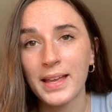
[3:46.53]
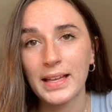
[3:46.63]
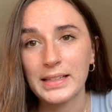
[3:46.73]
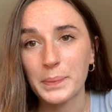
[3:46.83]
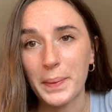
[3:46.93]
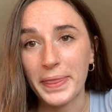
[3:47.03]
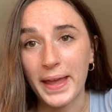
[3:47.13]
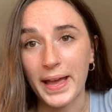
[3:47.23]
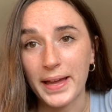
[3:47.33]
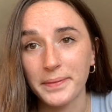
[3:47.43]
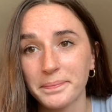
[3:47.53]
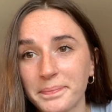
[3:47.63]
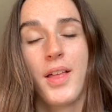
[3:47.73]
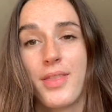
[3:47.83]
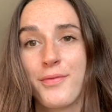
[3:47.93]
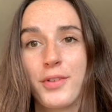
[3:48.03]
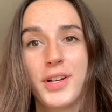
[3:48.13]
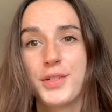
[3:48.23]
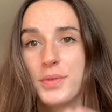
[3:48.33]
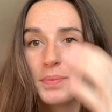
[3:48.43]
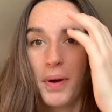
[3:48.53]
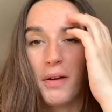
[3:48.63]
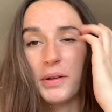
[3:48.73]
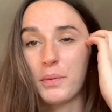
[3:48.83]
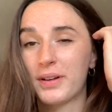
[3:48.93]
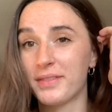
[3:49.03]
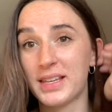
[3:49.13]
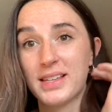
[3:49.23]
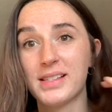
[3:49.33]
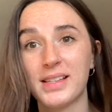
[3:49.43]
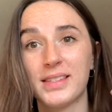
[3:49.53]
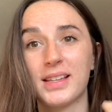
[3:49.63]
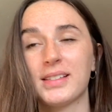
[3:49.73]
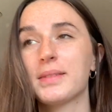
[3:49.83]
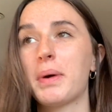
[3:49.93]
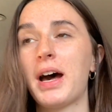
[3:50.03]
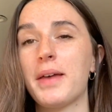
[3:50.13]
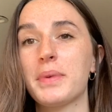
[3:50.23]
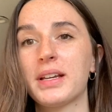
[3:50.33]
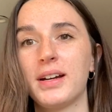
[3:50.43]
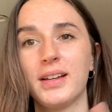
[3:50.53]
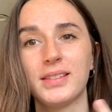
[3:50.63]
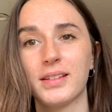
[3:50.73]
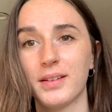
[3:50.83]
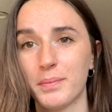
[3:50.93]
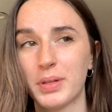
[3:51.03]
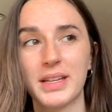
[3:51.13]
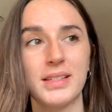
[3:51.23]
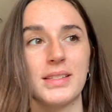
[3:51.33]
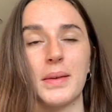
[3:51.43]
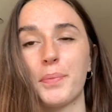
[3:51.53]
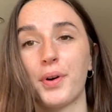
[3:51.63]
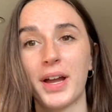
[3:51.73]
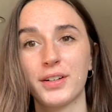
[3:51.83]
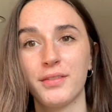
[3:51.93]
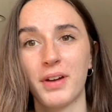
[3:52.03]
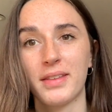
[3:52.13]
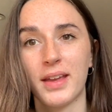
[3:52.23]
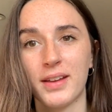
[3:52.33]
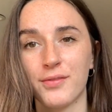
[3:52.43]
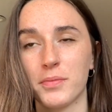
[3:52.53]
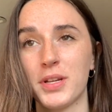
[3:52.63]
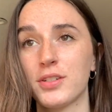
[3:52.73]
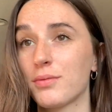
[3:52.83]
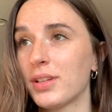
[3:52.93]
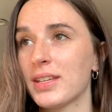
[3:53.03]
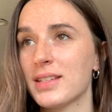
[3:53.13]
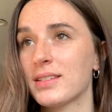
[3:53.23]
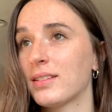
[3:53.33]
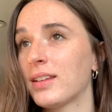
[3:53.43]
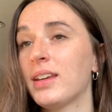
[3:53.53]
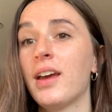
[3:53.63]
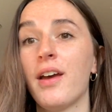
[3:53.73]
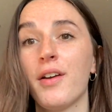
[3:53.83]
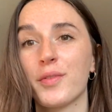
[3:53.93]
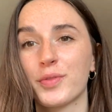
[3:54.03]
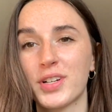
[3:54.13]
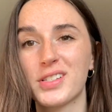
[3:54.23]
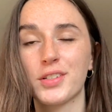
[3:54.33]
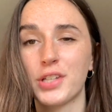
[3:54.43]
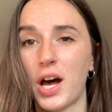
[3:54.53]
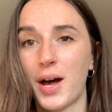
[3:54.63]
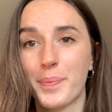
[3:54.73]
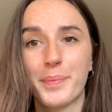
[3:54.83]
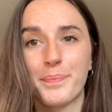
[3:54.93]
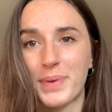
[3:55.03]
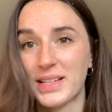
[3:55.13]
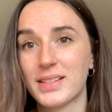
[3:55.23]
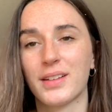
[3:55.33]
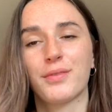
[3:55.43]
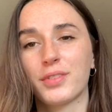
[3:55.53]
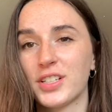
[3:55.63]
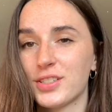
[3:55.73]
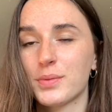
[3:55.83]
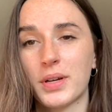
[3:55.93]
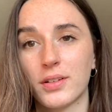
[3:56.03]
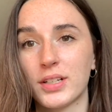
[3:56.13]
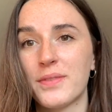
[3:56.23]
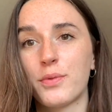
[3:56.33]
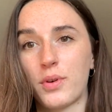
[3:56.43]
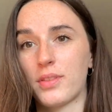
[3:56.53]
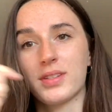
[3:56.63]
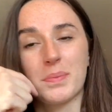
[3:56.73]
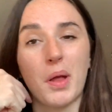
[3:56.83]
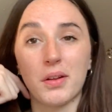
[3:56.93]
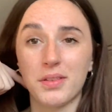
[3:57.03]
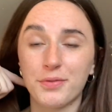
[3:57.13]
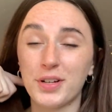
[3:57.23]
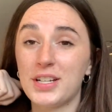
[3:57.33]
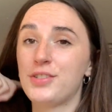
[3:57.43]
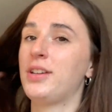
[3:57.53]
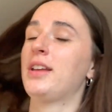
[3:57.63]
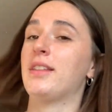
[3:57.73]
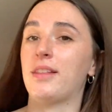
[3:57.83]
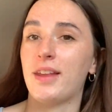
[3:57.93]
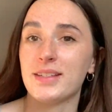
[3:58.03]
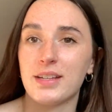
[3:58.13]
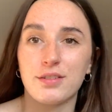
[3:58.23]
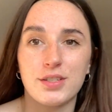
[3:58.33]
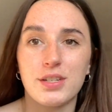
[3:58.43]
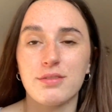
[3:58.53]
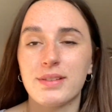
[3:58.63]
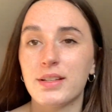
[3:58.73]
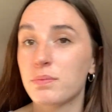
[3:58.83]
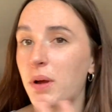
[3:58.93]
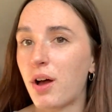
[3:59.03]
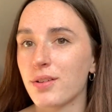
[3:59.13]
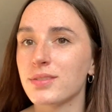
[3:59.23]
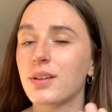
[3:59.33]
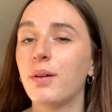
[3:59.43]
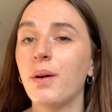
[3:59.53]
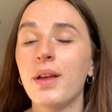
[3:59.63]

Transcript: it's what they had. The fridge was probably one of the easiest things to buy because, plain and simple, I could find that information really easily. Freezer top, basic fridge is what you're looking for. The smaller the fridge, the less energy usage, but also